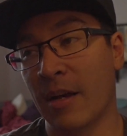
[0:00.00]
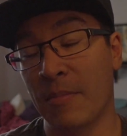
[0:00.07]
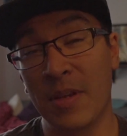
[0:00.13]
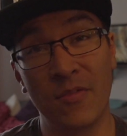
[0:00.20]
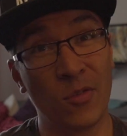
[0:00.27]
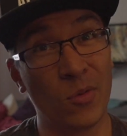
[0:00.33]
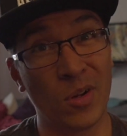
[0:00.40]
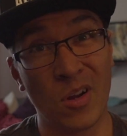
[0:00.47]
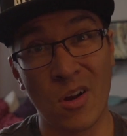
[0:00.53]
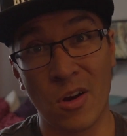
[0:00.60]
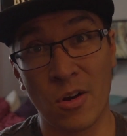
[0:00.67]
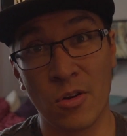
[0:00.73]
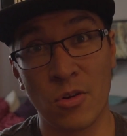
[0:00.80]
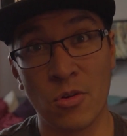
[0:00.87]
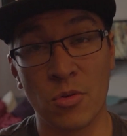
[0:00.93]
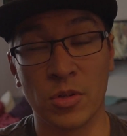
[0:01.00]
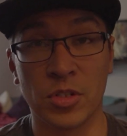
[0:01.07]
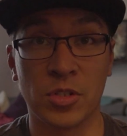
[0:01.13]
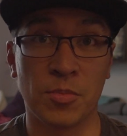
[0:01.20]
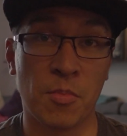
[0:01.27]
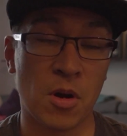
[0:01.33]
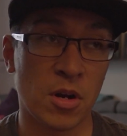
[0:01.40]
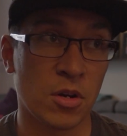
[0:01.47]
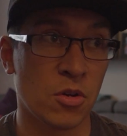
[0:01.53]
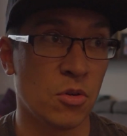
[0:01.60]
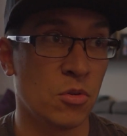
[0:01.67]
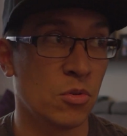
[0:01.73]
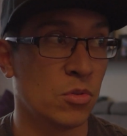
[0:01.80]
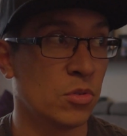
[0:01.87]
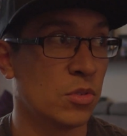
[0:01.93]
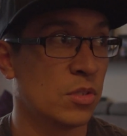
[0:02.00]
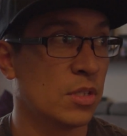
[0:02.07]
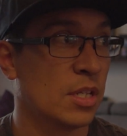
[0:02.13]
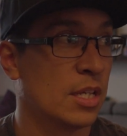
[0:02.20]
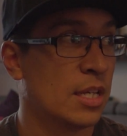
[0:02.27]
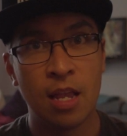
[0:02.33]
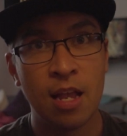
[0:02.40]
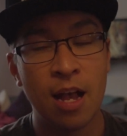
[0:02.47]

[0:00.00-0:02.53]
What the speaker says: even Recaro or Sparkos.